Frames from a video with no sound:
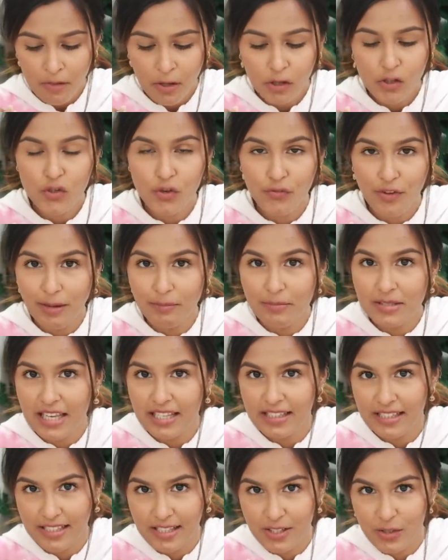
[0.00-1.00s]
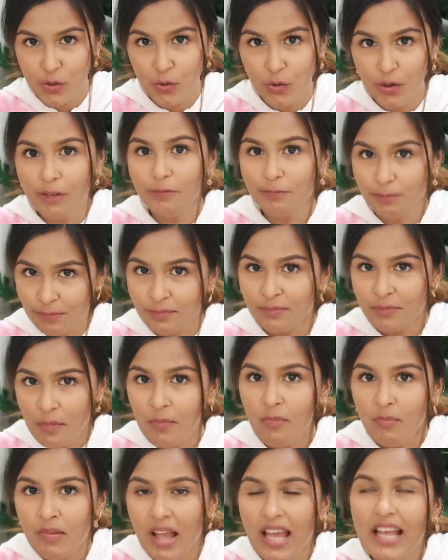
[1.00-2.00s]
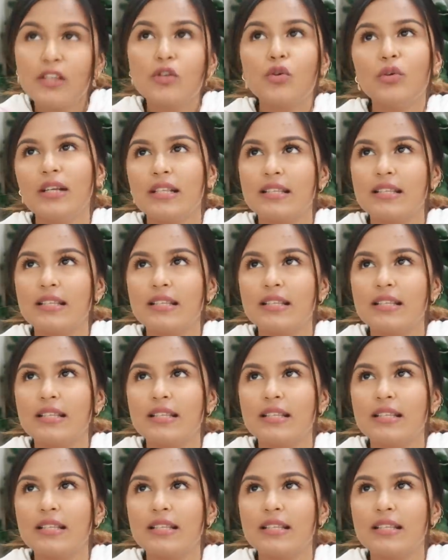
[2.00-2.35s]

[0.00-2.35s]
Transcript: So if I'm saying this is good, it's good.